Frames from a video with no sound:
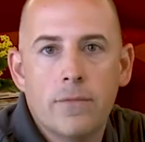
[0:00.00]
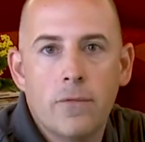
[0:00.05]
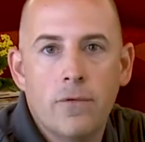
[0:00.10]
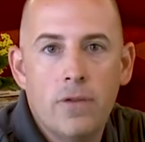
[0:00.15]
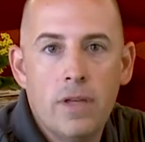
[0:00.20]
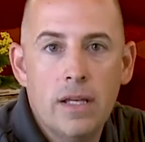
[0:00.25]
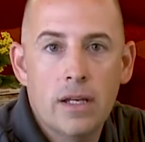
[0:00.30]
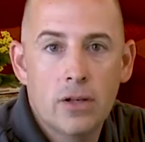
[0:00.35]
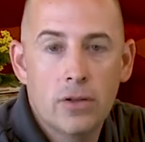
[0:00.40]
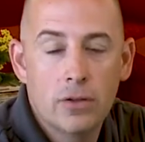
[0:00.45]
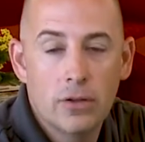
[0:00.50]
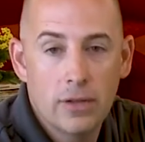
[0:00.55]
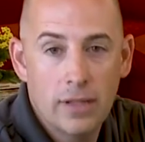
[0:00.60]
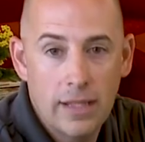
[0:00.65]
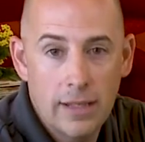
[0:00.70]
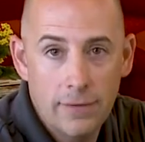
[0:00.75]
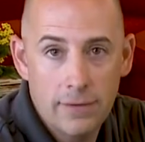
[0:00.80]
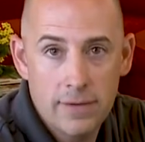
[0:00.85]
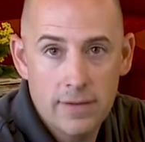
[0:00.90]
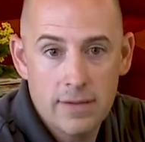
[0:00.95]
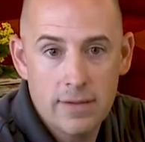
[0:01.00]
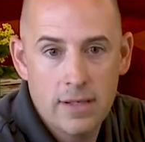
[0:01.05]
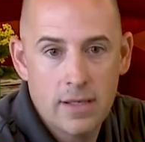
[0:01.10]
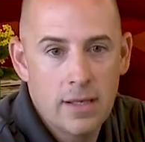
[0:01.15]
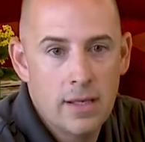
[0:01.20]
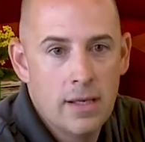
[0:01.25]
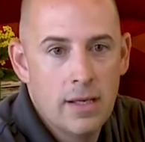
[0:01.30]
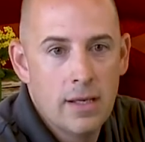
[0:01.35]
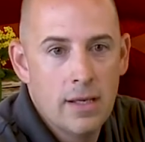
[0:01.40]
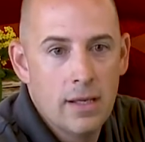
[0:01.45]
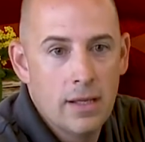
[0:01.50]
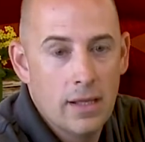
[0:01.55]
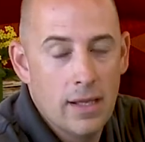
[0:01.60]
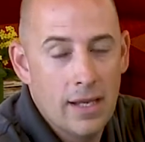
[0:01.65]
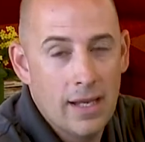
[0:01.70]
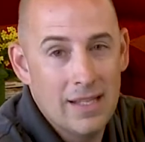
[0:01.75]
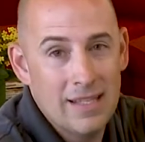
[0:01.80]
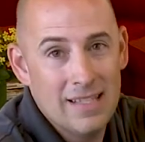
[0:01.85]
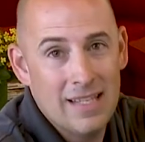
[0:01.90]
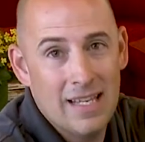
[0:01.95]
Vehicle lifts,
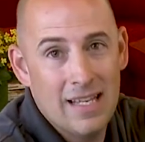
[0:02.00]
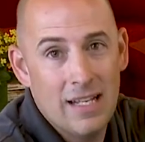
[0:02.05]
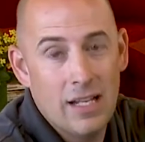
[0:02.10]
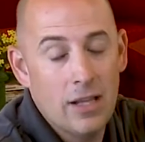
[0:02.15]
like I said,